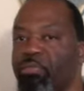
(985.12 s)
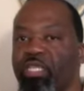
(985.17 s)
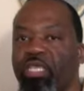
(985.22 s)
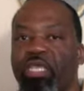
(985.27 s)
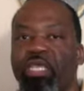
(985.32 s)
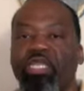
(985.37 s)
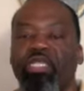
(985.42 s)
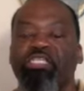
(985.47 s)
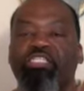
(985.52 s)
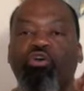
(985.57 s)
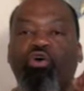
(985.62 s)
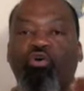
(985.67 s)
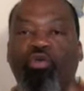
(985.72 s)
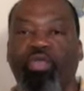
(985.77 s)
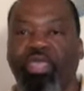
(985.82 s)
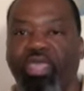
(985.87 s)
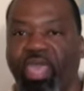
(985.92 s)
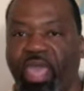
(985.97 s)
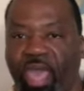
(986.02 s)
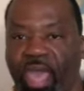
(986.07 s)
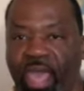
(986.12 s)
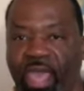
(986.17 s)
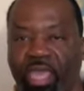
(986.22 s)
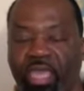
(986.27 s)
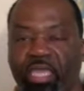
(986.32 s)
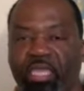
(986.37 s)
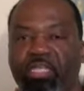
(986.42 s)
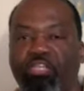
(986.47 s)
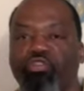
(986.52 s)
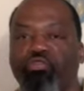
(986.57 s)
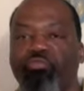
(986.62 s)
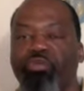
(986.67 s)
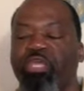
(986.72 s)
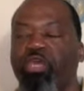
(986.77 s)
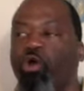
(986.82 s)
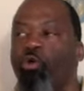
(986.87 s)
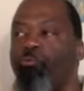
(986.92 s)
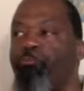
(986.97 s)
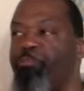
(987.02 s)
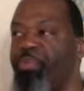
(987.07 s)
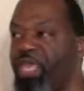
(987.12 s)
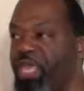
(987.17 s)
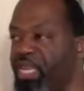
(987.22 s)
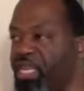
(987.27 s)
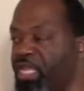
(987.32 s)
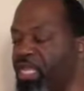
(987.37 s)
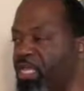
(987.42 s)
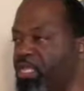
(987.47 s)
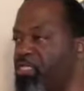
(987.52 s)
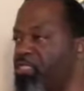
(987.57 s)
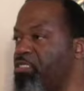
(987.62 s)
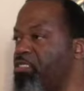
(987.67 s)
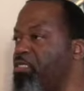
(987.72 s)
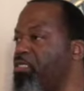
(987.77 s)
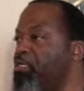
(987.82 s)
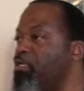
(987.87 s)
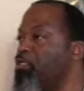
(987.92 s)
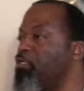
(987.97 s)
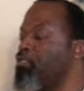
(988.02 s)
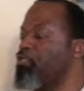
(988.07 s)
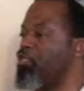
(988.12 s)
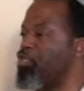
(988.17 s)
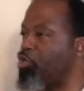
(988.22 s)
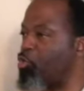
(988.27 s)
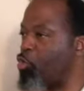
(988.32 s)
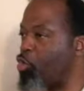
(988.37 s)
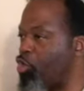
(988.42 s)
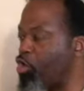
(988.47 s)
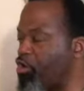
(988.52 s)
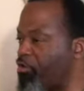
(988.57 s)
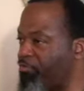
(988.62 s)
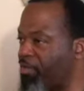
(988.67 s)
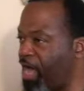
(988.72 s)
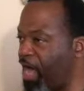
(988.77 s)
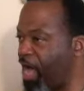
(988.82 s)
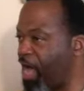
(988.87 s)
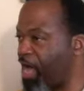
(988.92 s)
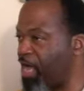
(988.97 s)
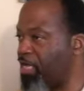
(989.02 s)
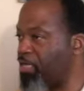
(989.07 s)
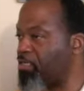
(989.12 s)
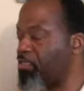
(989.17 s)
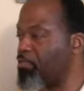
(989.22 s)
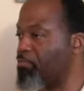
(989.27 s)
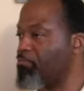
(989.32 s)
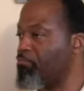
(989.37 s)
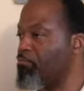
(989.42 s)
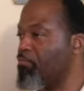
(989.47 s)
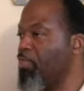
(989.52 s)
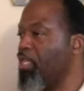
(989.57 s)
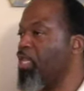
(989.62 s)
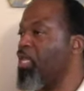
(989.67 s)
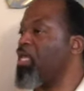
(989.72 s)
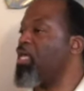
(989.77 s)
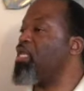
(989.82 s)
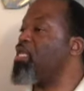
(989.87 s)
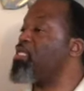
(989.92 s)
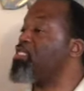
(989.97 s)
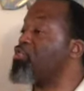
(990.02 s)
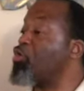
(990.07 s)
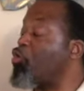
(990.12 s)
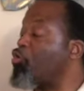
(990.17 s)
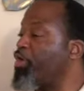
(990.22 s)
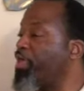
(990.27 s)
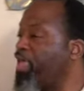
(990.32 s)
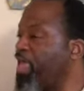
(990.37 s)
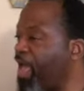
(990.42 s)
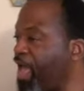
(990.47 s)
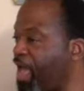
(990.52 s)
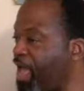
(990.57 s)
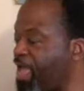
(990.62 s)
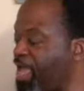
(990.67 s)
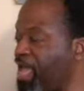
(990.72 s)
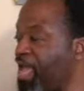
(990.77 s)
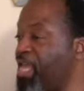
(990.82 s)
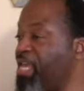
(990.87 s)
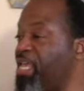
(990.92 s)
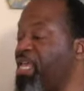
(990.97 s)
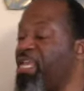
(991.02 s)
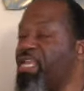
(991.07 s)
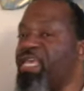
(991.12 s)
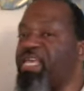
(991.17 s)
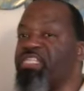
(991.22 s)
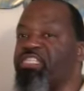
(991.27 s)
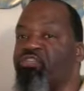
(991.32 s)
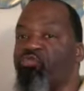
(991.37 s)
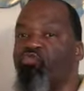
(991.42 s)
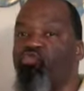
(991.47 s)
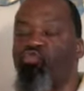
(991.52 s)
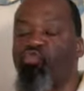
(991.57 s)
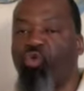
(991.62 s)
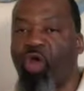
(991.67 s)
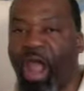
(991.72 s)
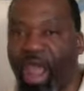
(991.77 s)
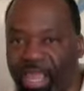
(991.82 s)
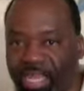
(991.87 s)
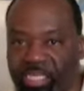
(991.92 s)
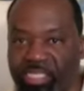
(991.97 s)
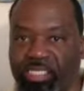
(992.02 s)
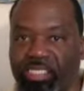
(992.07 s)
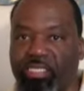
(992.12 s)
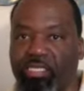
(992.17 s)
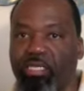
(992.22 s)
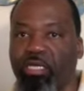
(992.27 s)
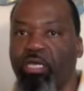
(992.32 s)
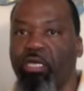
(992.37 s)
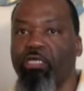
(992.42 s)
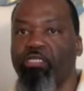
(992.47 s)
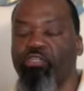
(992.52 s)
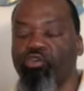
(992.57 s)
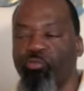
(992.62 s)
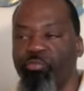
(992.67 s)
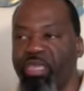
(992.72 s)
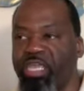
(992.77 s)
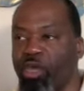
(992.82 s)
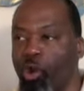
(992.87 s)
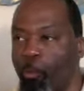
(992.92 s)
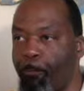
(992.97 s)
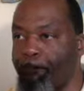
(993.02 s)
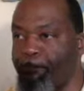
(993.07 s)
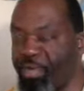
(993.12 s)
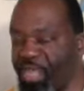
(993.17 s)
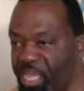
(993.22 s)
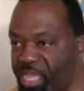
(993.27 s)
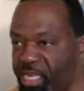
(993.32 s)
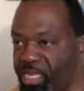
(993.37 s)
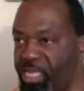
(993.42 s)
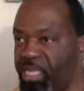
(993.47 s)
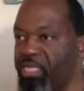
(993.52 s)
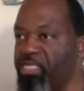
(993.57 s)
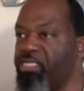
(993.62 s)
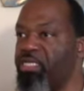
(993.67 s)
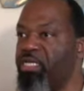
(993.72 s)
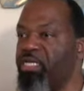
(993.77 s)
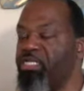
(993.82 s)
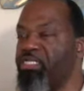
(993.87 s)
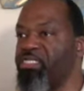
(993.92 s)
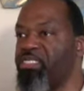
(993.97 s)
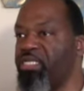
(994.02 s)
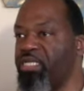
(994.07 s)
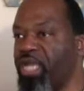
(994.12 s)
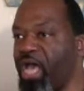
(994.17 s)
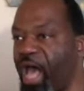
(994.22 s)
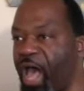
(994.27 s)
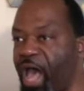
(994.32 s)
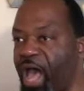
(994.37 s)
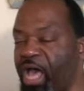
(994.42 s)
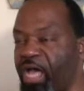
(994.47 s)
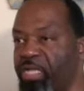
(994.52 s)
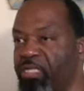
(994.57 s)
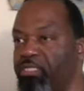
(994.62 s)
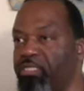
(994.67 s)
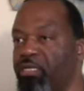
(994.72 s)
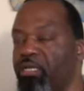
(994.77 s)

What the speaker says: It is okay to be obedient to the word of God. It is okay and it is right to be obedient to God.